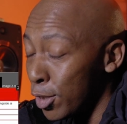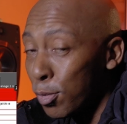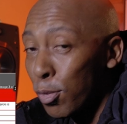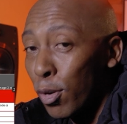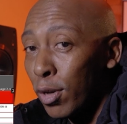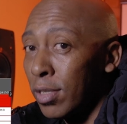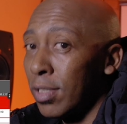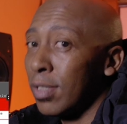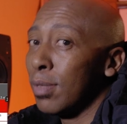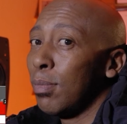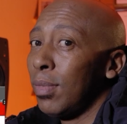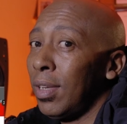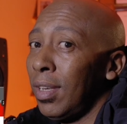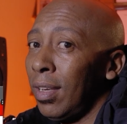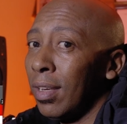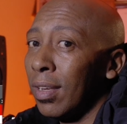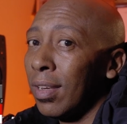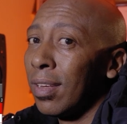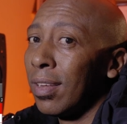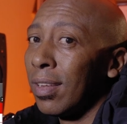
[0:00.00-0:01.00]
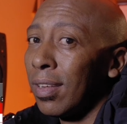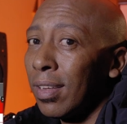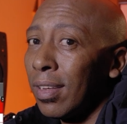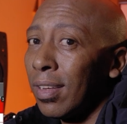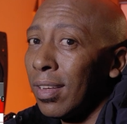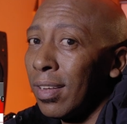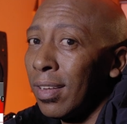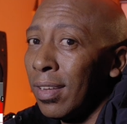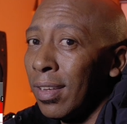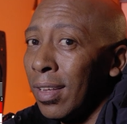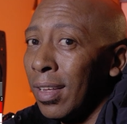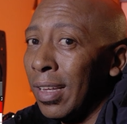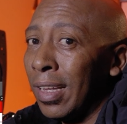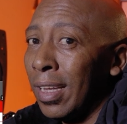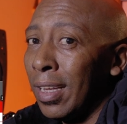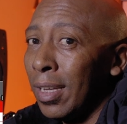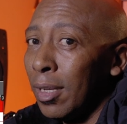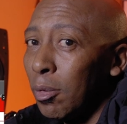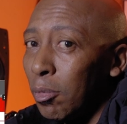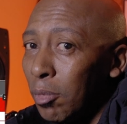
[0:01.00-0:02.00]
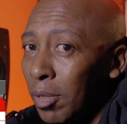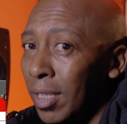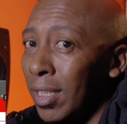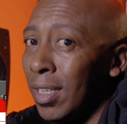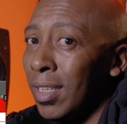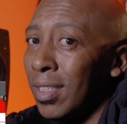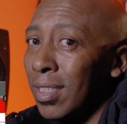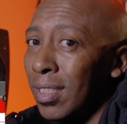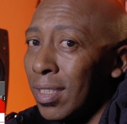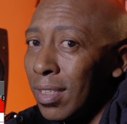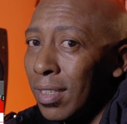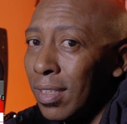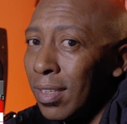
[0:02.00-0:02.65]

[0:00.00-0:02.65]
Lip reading: sponsor me, please.